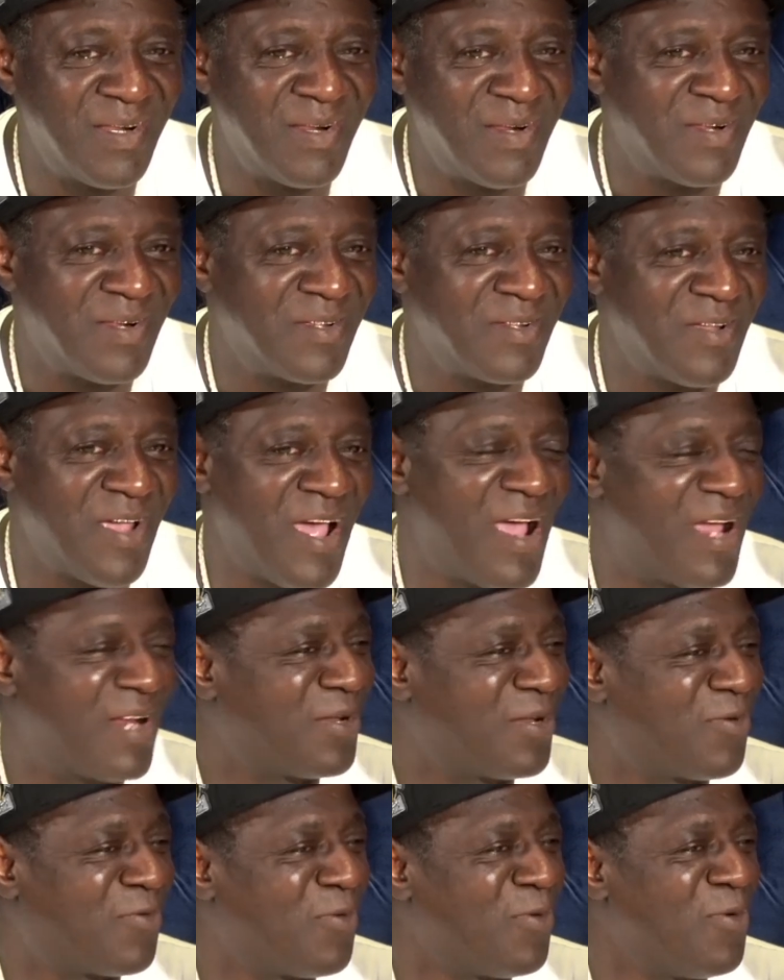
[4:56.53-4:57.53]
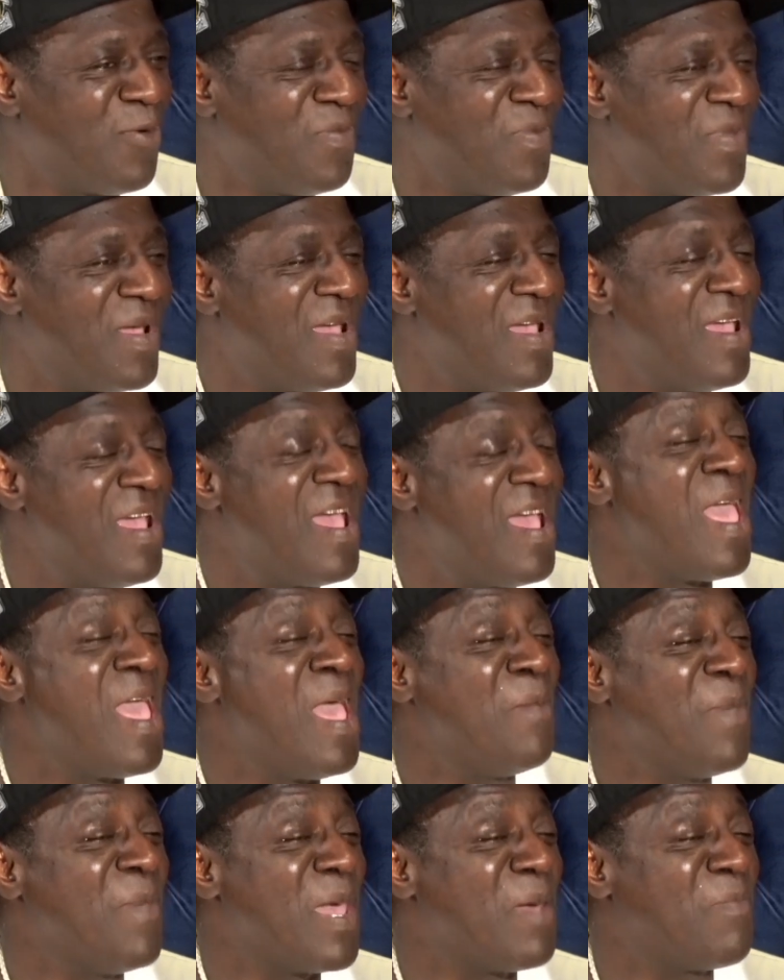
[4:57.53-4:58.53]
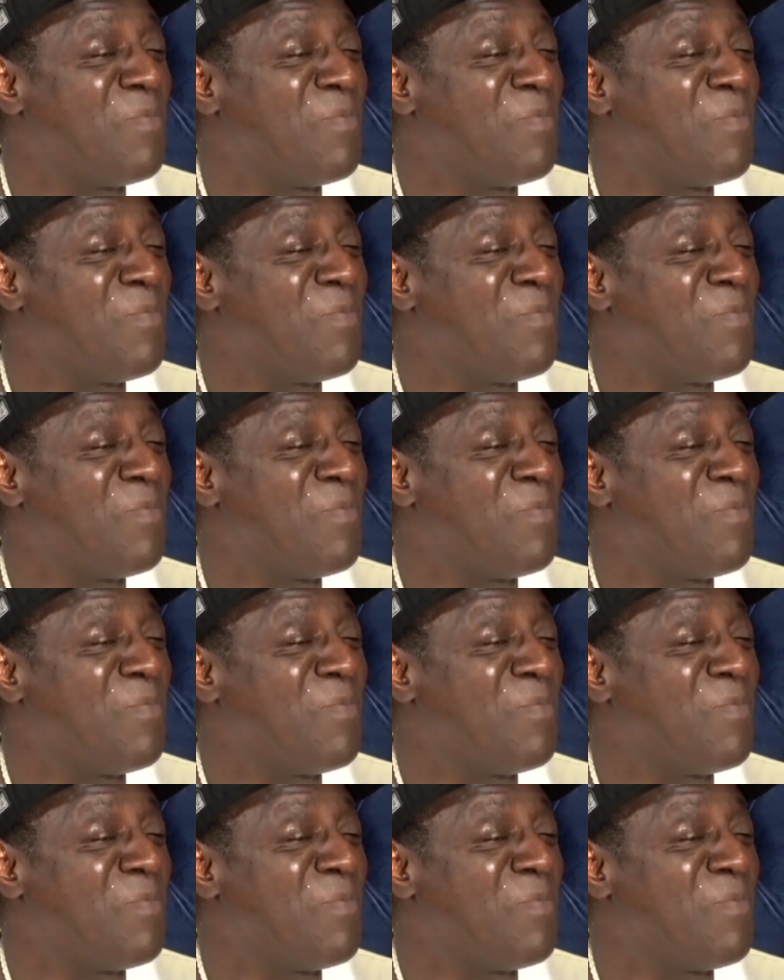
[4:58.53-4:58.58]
you had the group MAP.